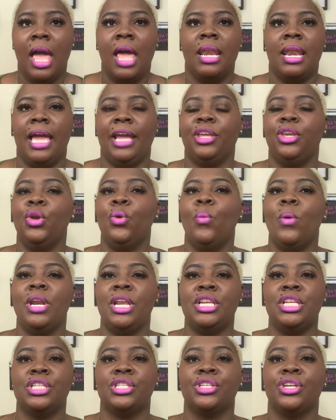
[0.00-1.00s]
like you
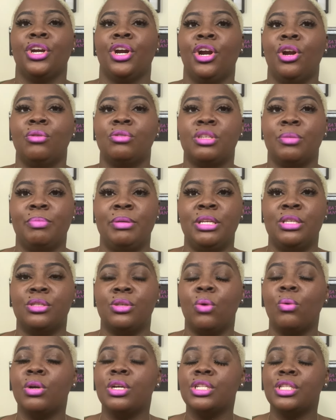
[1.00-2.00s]
wanted this girl to be
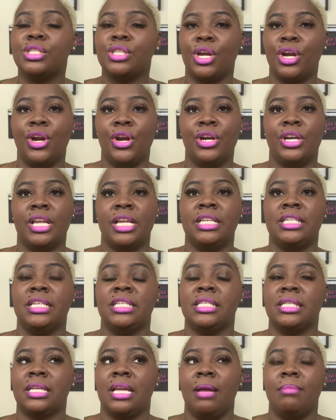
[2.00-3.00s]
so concerned and
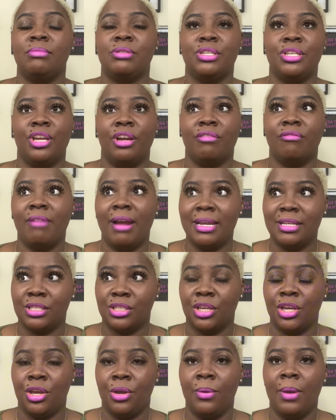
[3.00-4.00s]
just come to your
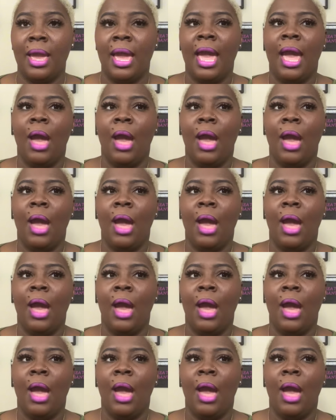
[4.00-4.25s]
rescue